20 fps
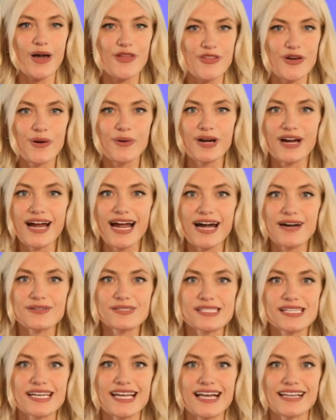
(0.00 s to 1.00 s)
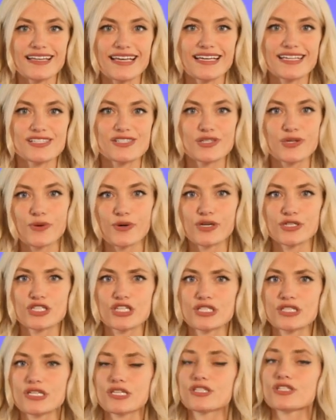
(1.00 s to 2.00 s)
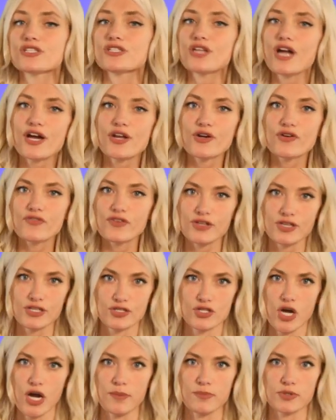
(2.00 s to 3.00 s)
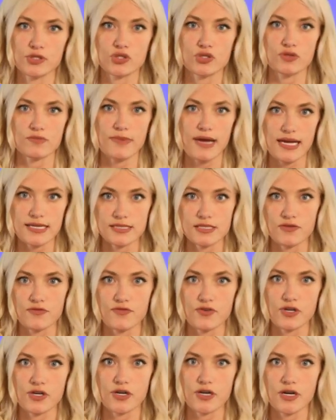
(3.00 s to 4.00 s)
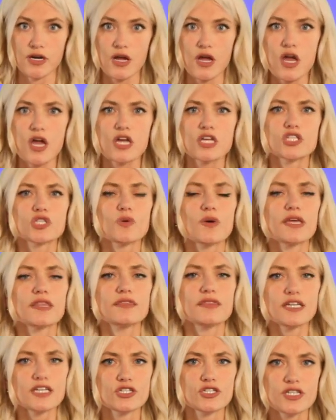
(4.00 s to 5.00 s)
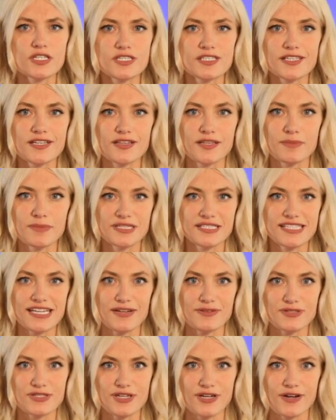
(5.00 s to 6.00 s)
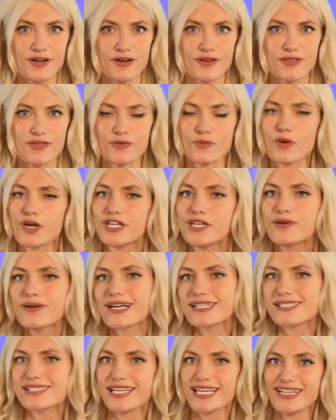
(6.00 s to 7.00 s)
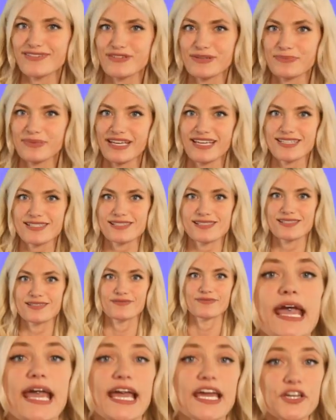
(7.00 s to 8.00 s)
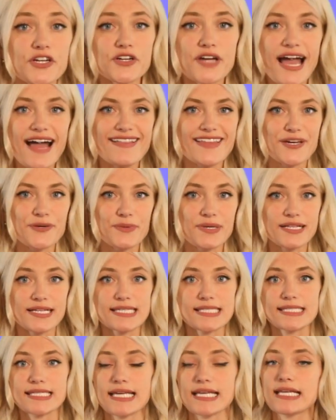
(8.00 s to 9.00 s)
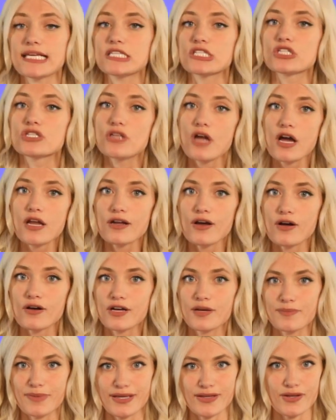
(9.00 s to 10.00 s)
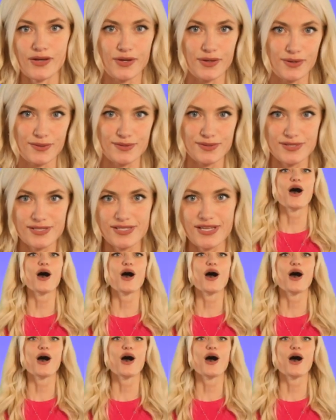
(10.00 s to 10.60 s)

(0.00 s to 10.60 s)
Although her house in LA is gorgeous, it's not over the top or too massive for her, so I think she's still a bit down to earth. What do you guys think of her place? And her LA real estate is not all Camila owns.